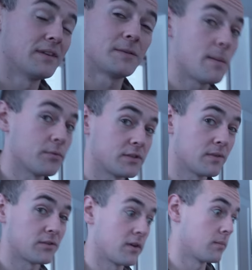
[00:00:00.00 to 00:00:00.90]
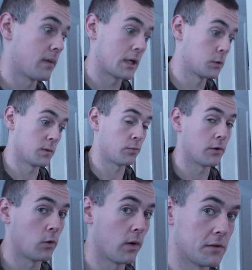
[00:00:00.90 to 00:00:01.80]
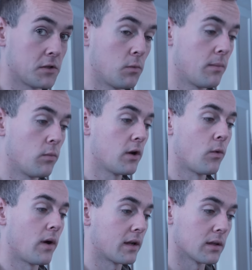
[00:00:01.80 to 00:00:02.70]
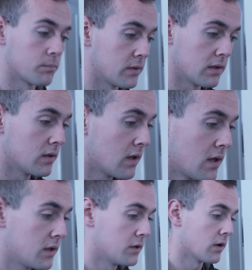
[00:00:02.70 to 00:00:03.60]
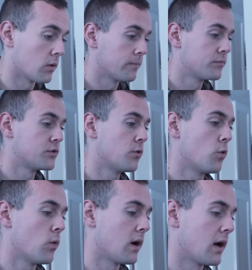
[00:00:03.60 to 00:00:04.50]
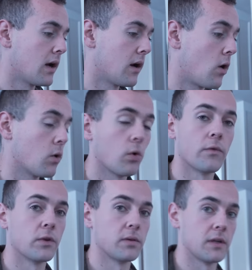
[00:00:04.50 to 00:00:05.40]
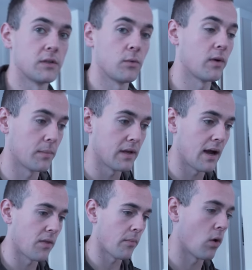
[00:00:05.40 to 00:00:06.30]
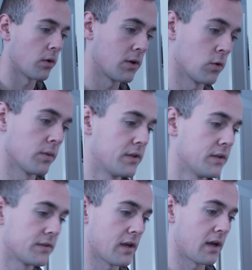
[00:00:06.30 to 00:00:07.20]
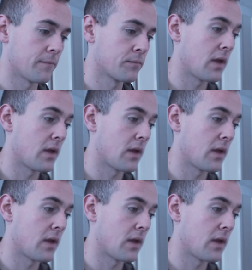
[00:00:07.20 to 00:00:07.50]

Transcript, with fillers: these people seem like they're getting back to us pretty quick. So we, we don't want to be, you know, too uh, all over the place. We want to be on the ball here with these uh,